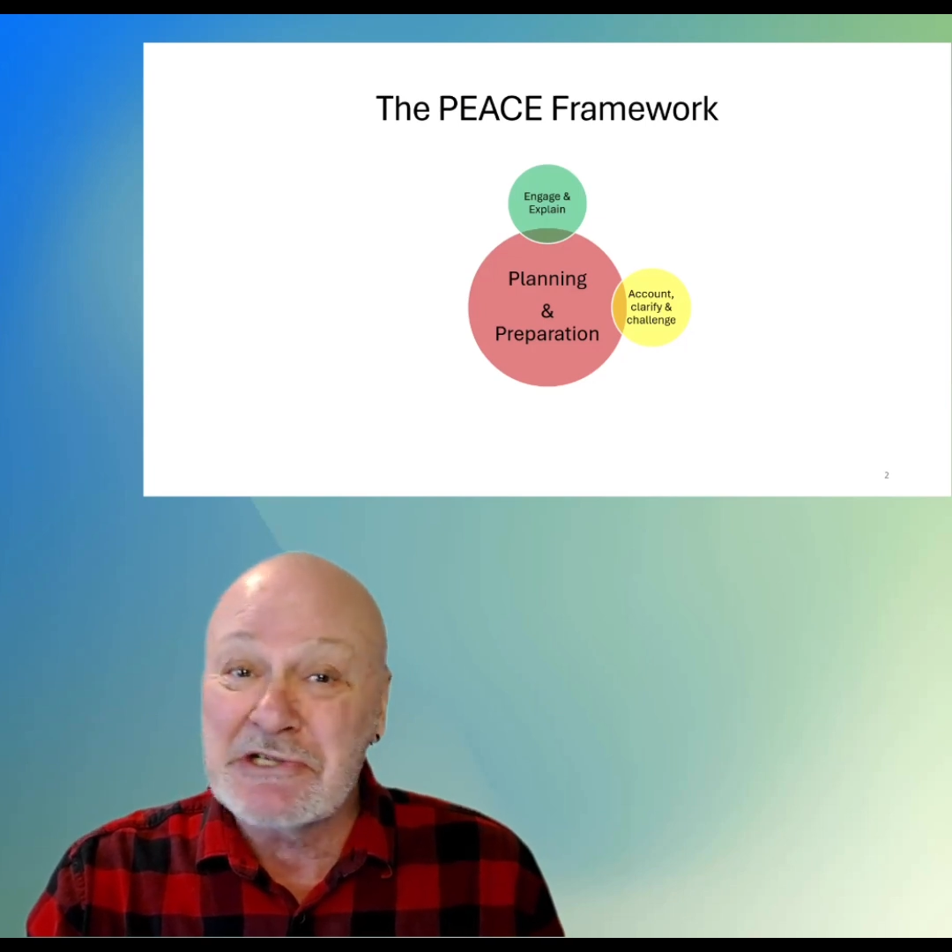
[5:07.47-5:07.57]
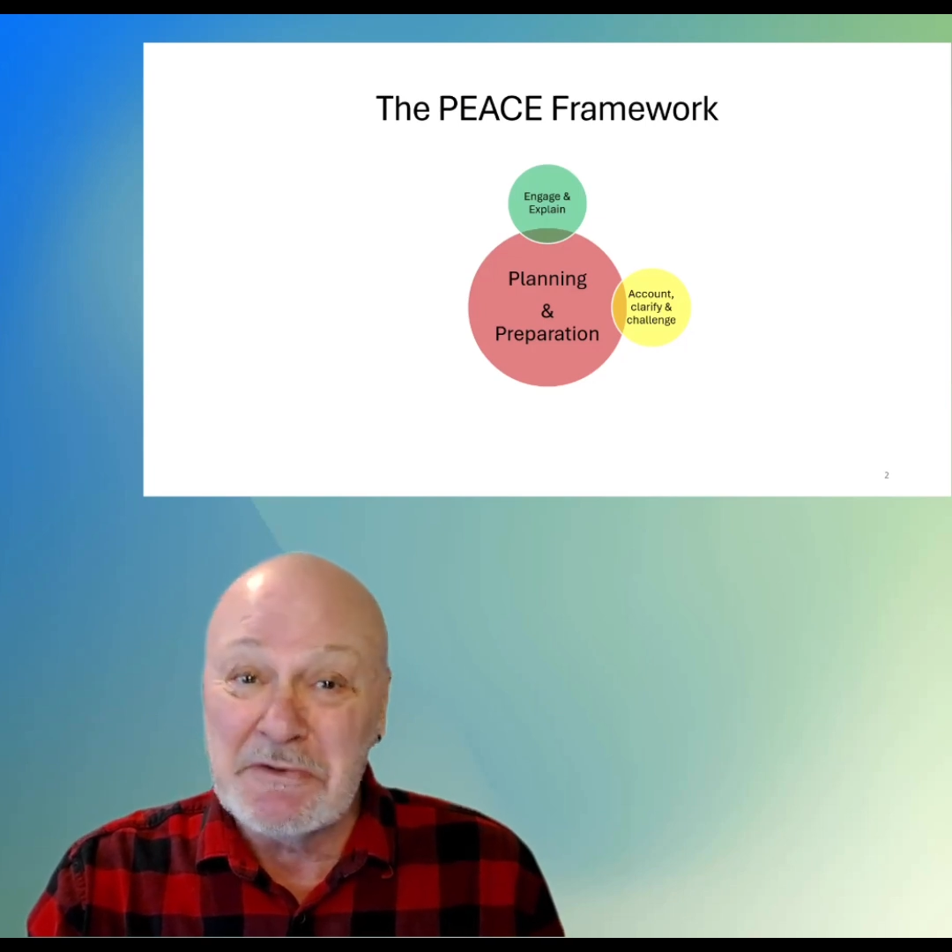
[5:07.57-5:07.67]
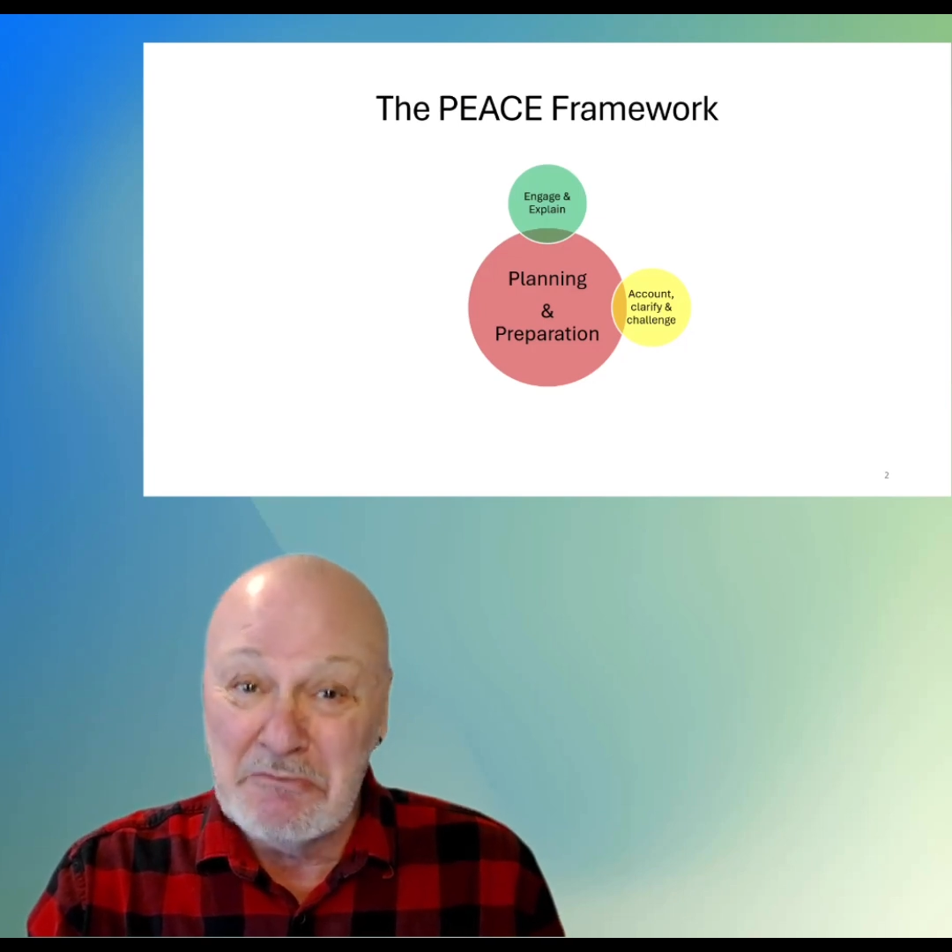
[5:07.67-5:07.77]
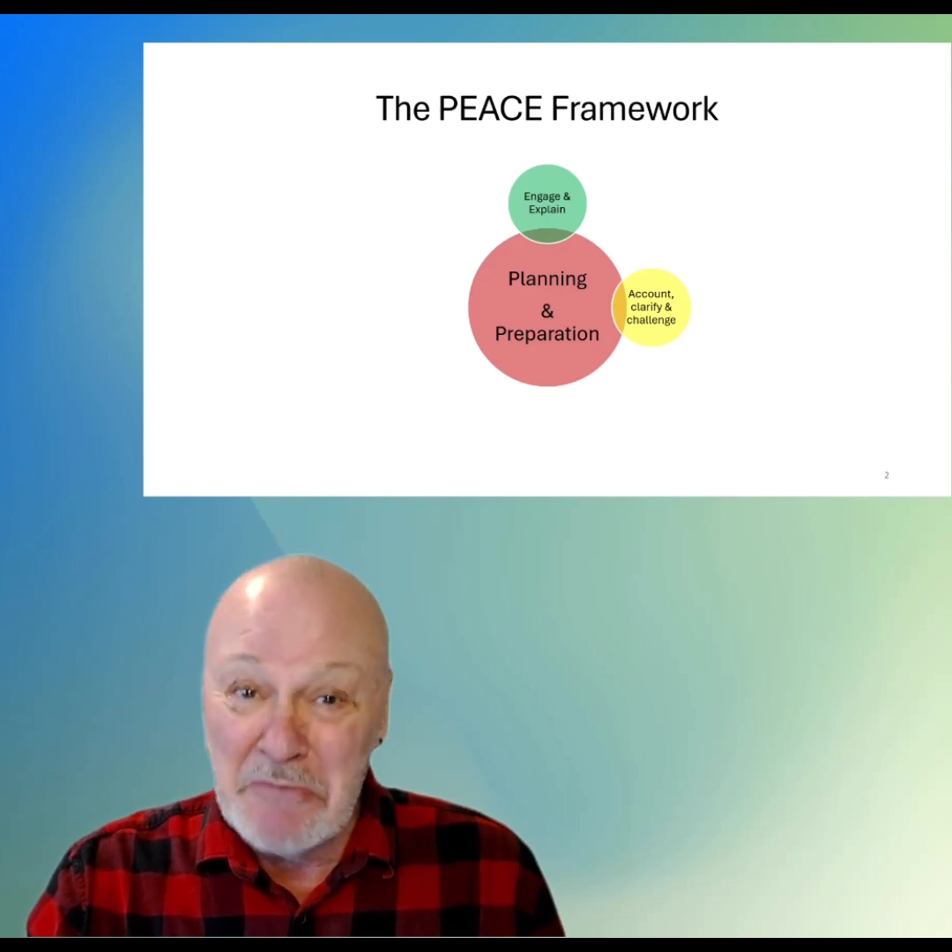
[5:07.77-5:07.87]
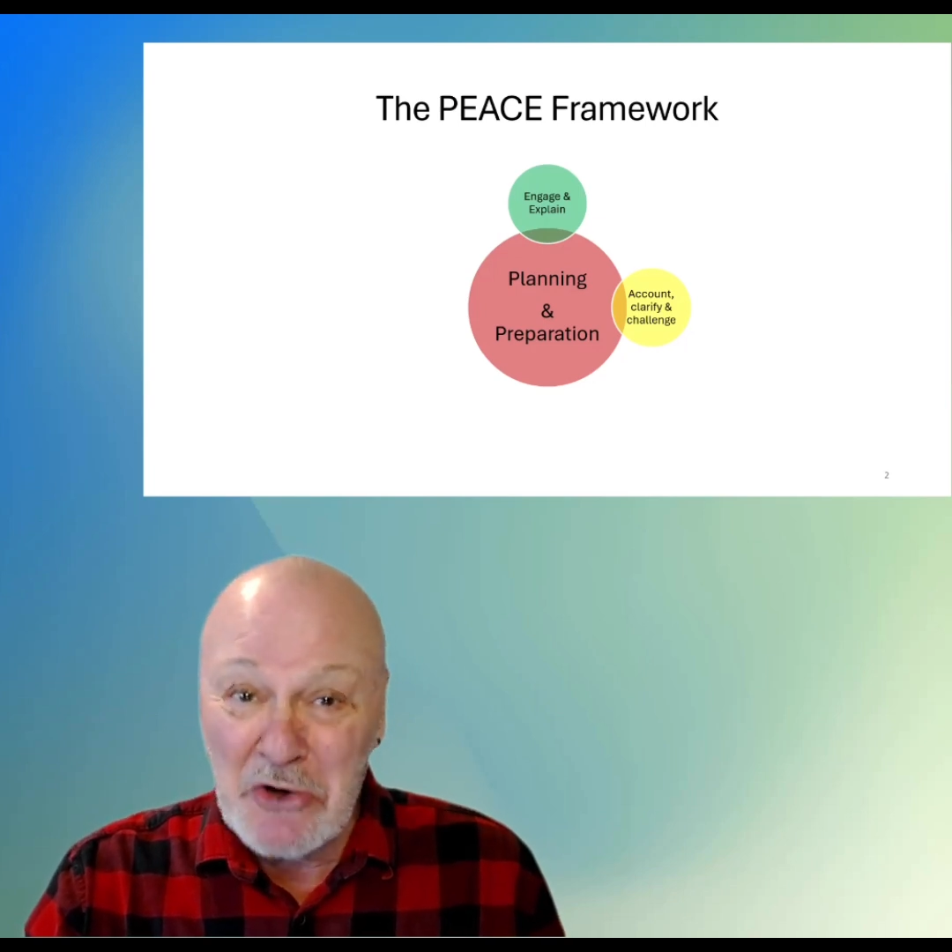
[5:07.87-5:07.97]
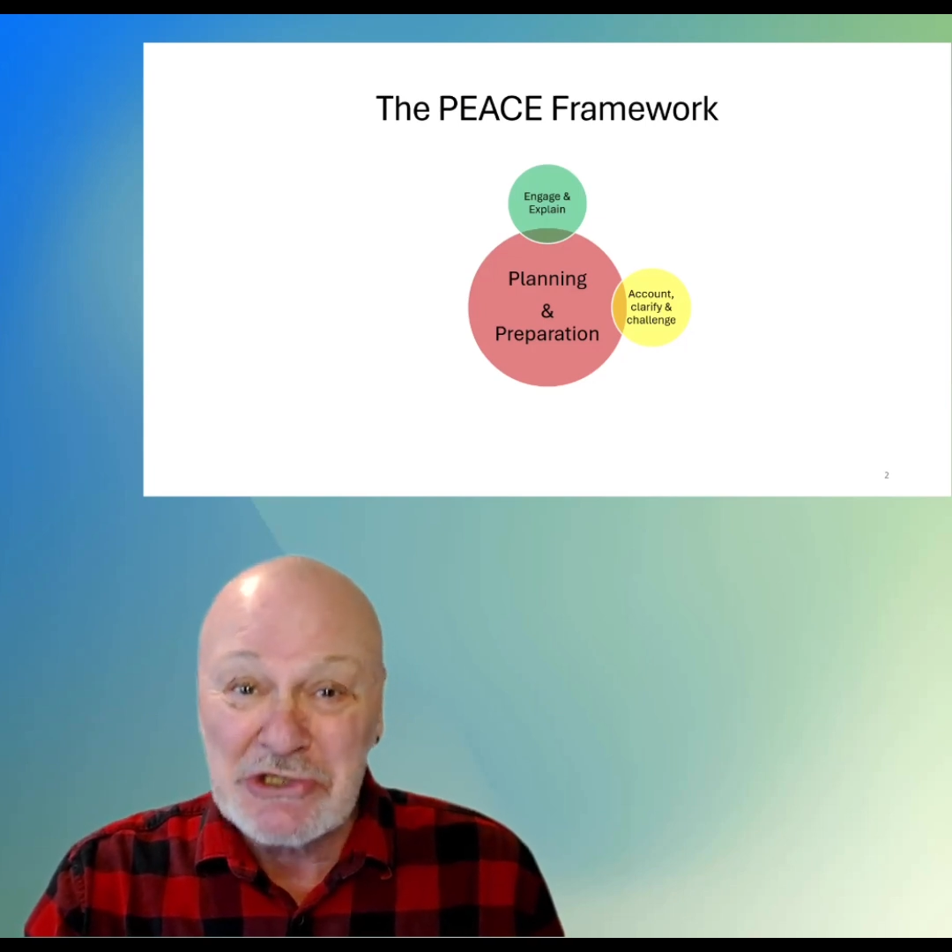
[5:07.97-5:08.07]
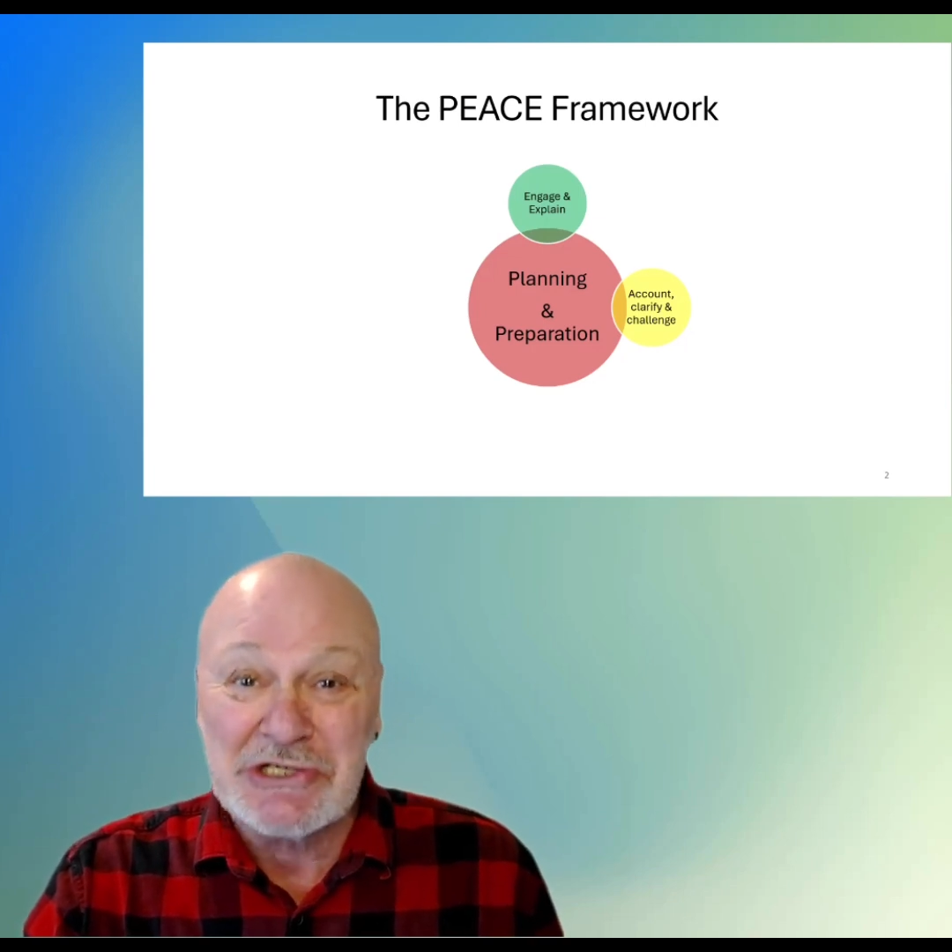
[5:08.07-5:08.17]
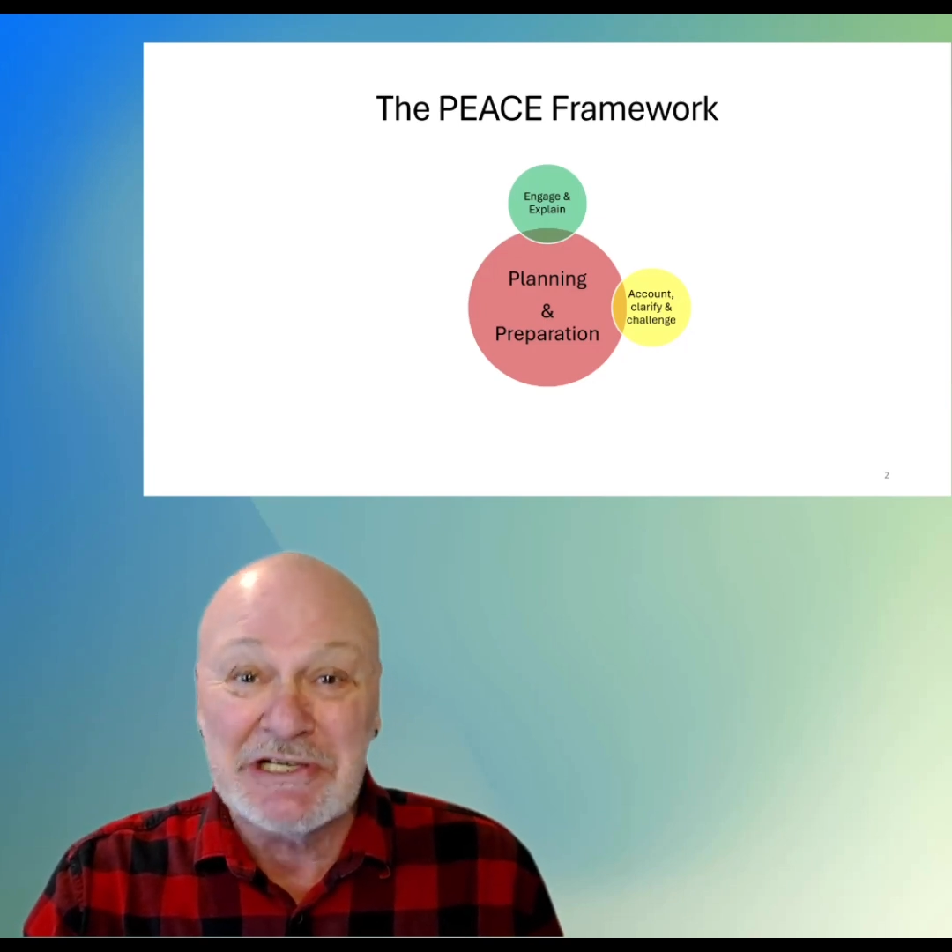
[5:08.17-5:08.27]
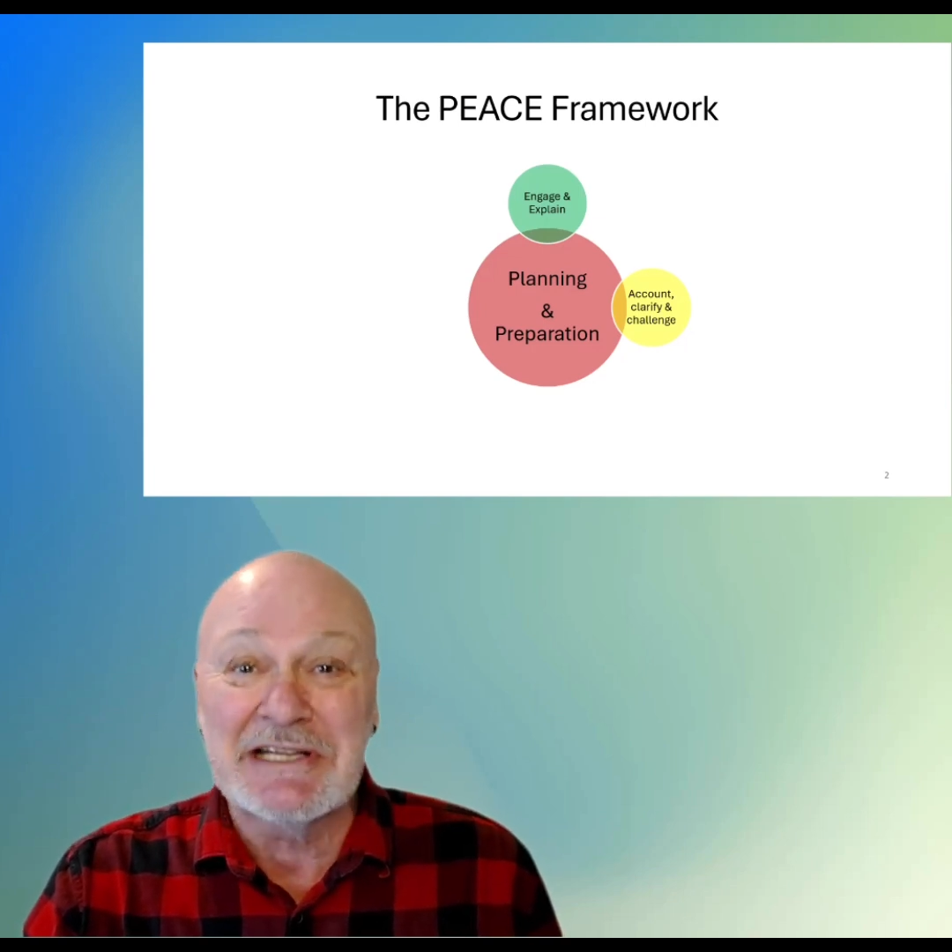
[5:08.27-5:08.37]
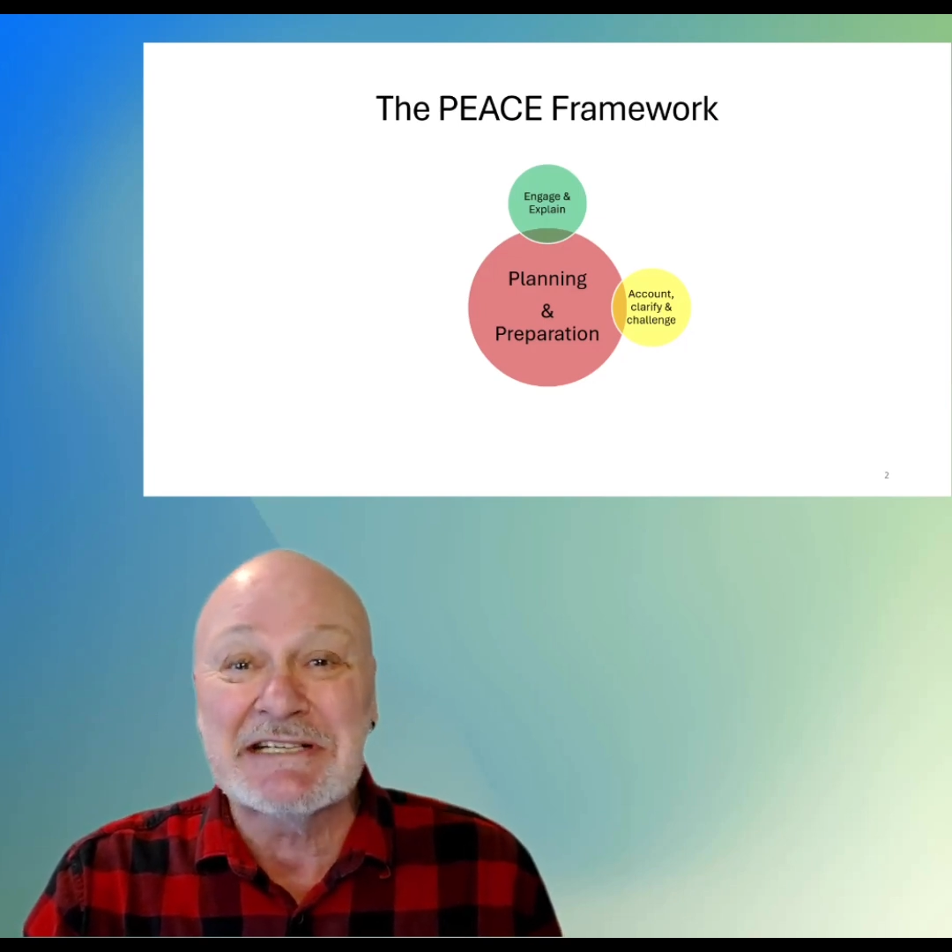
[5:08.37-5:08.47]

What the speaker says: emotional